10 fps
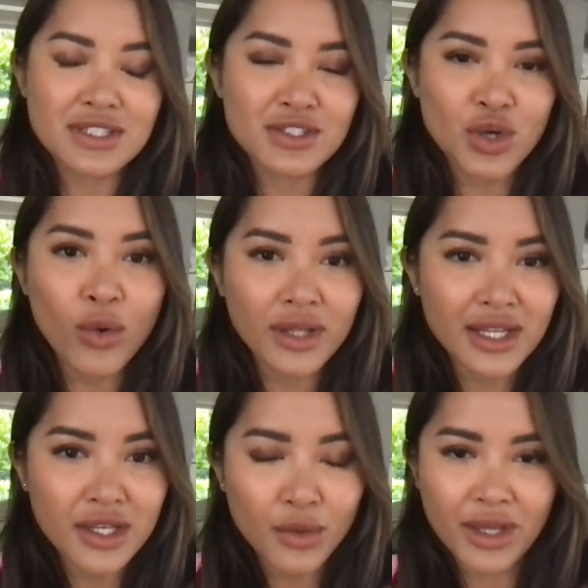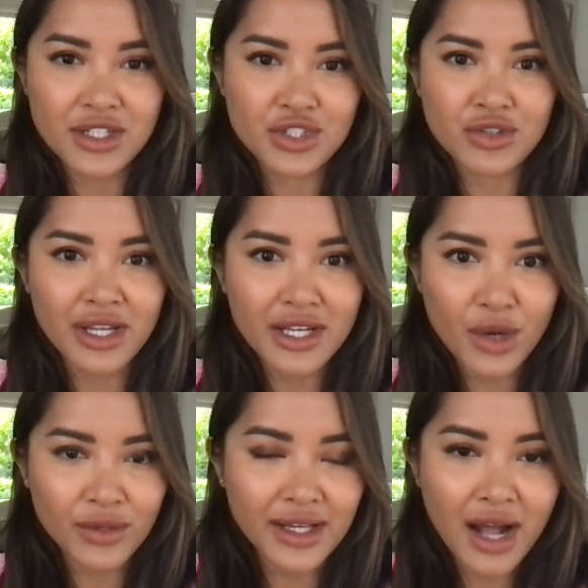just a totally new industry.
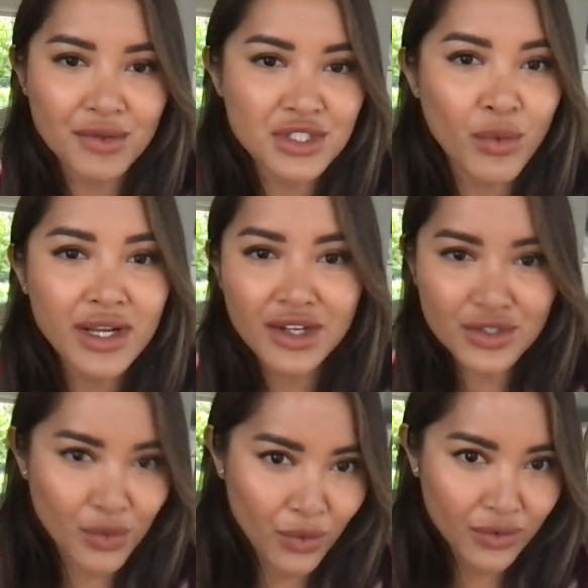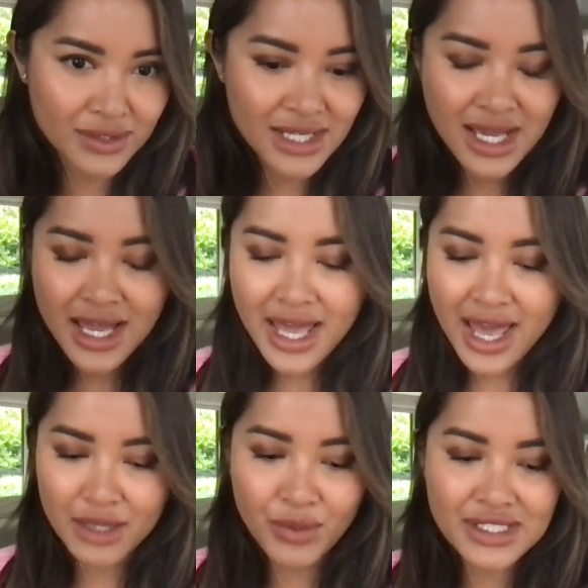Like I was 20 years old
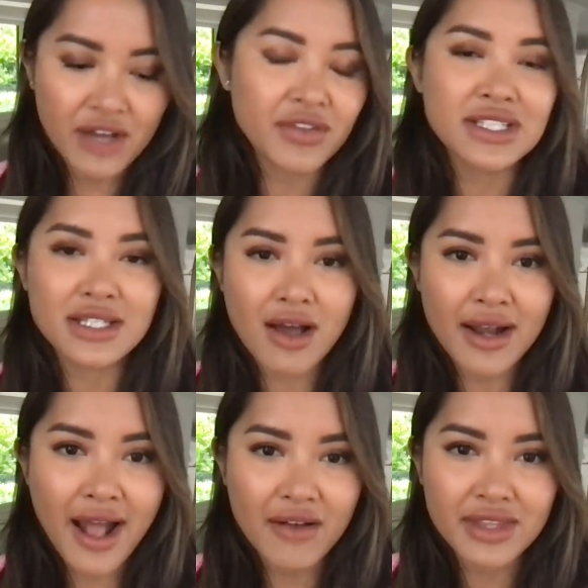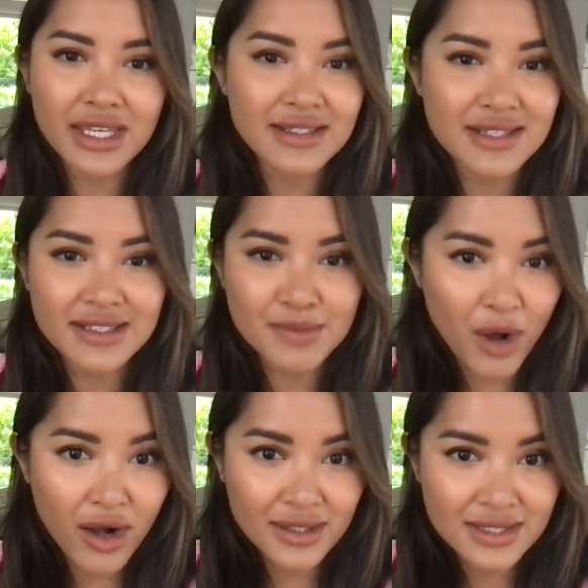and we definitely did not have the easiest
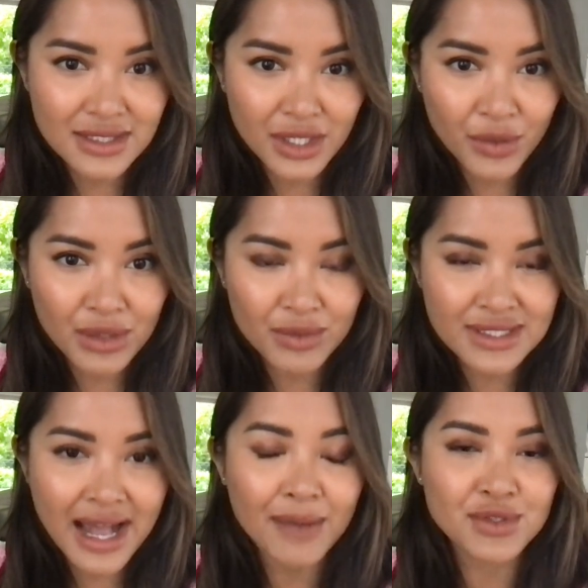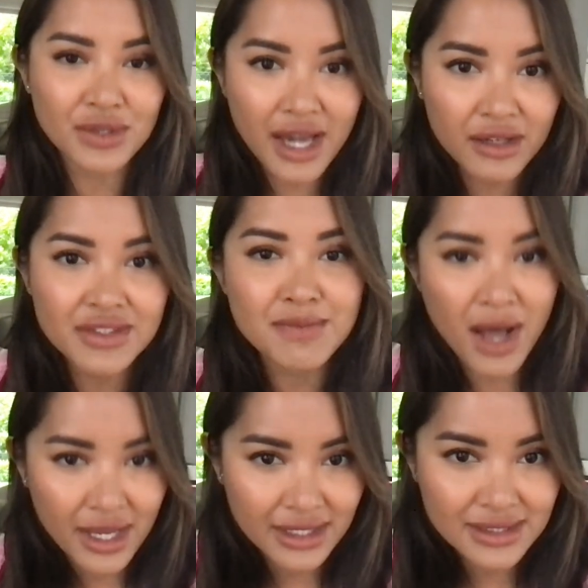boss. He was absolutely out of his
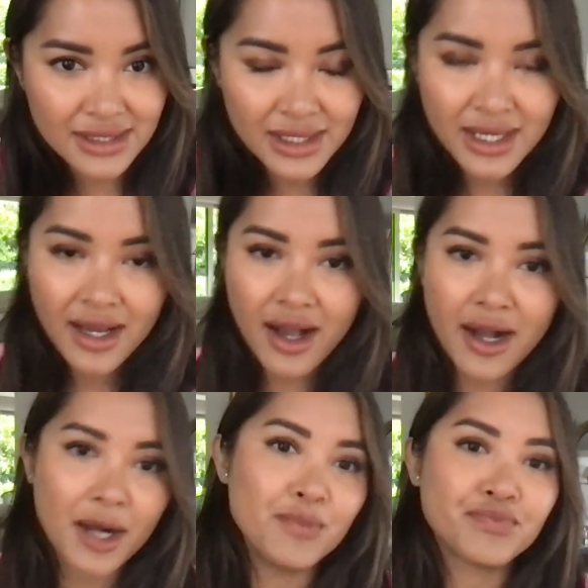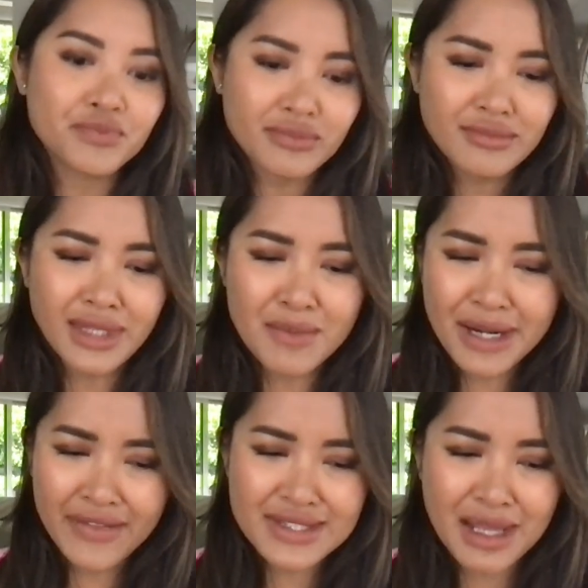mind.
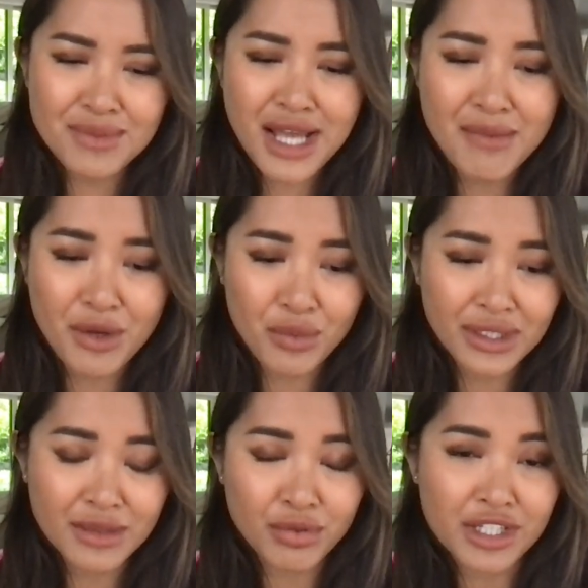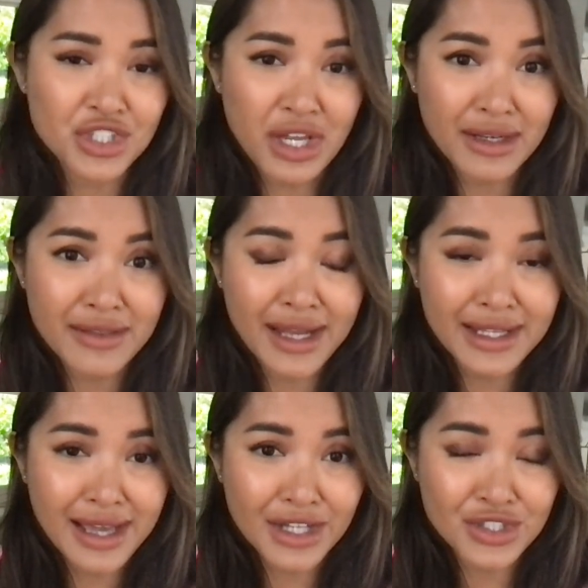But at the same time, I really appreciated that
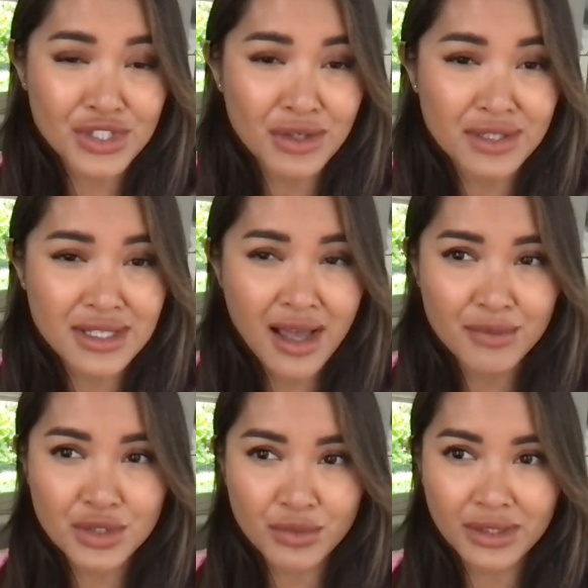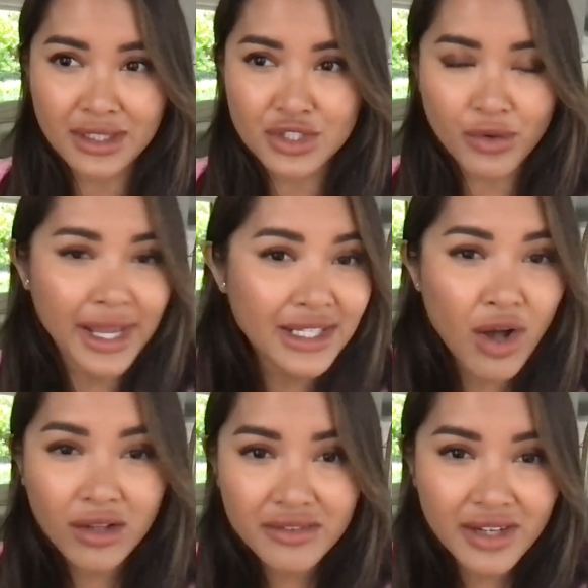he actually took the time to really train
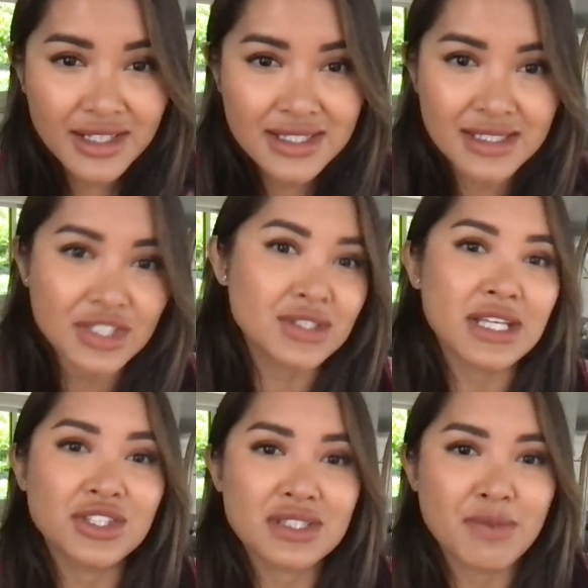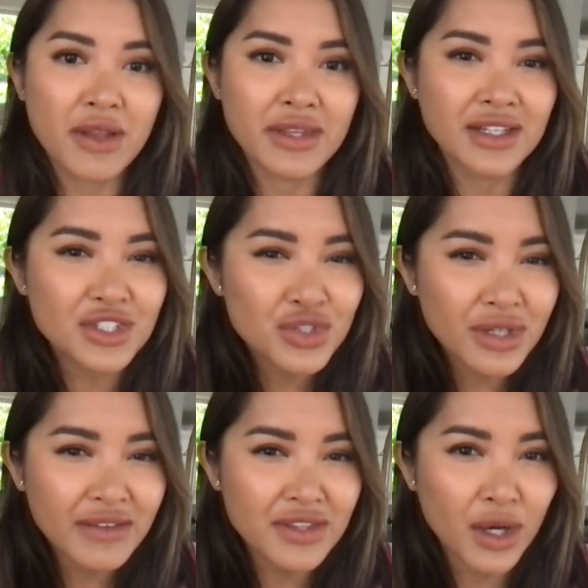all of us and just teach us about the
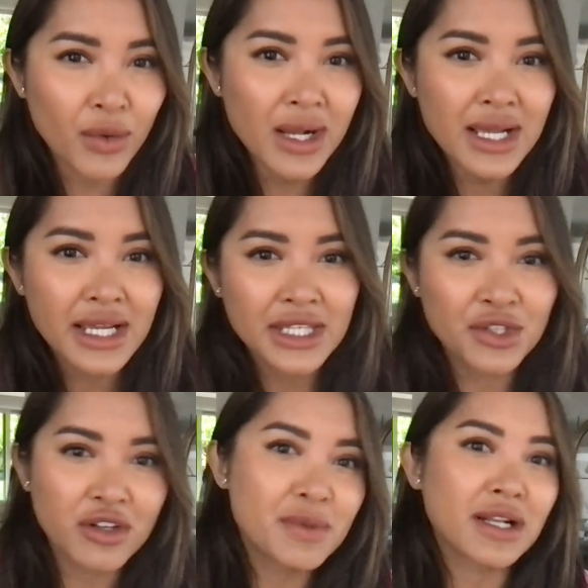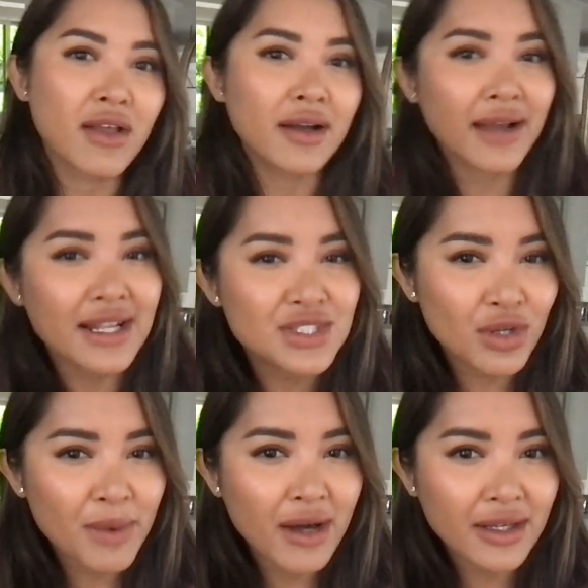industry. Even though he could have been a lot
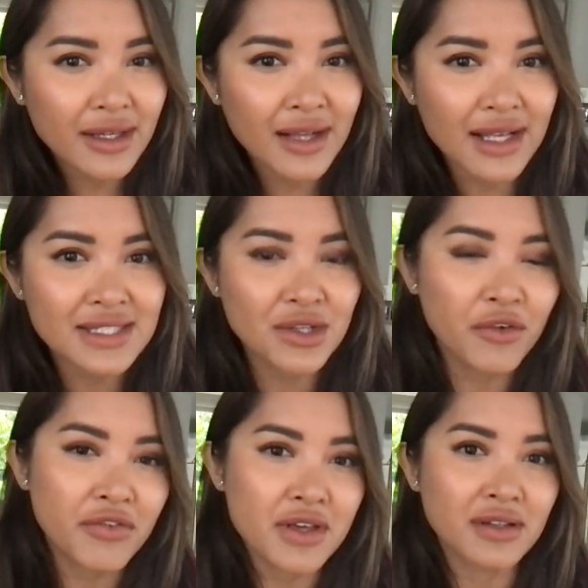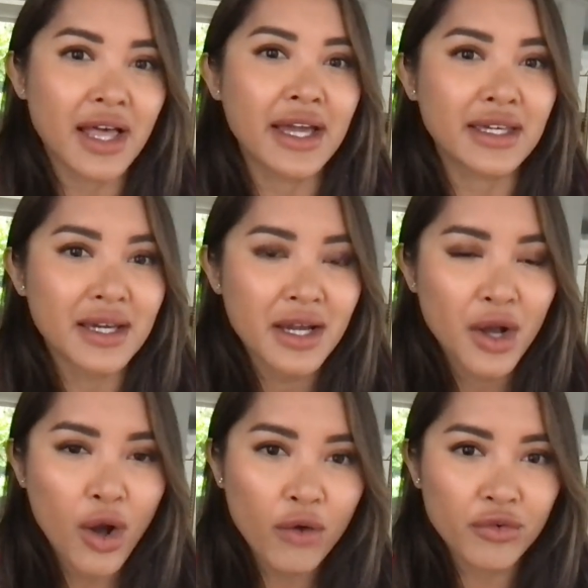nicer about it, I still feel like
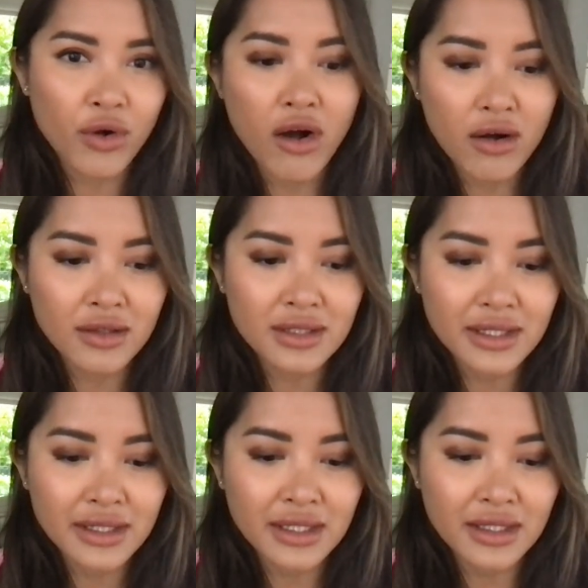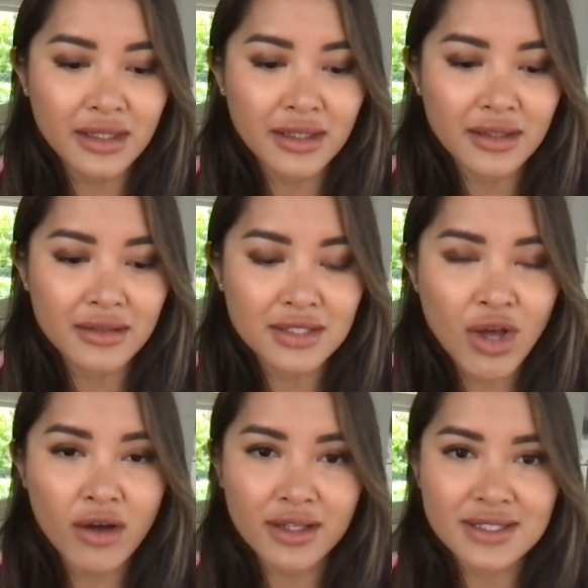overall he
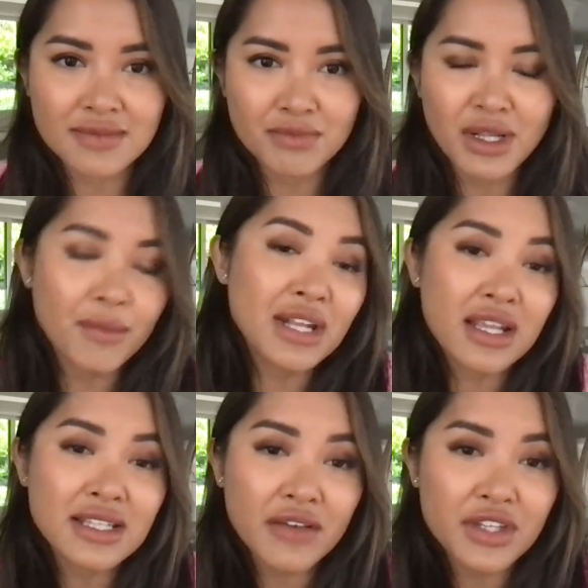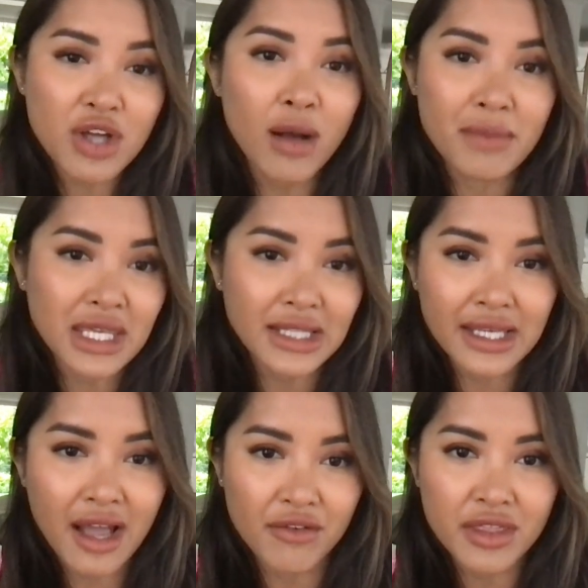taught us. He definitely taught me
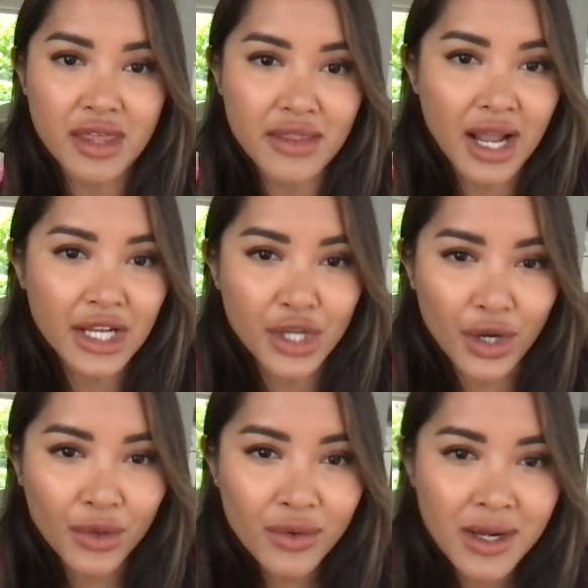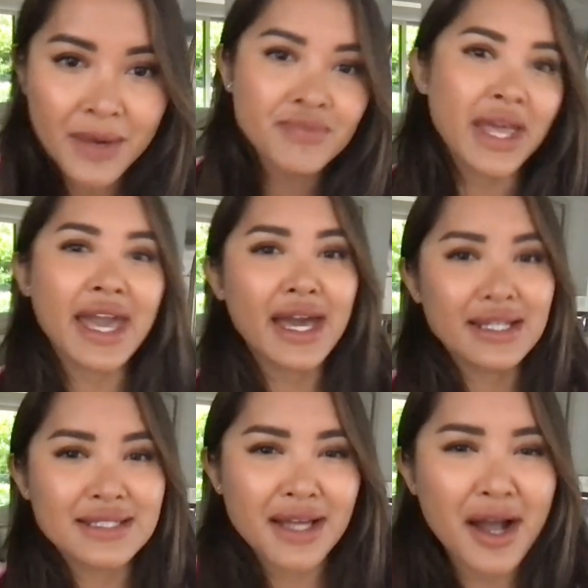like everything that I know.
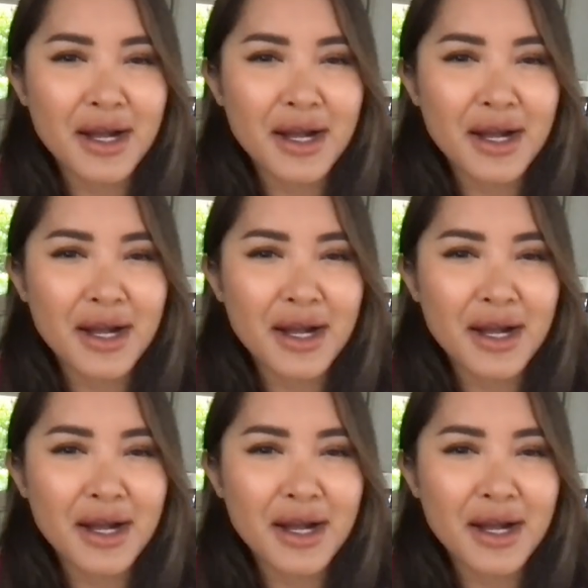And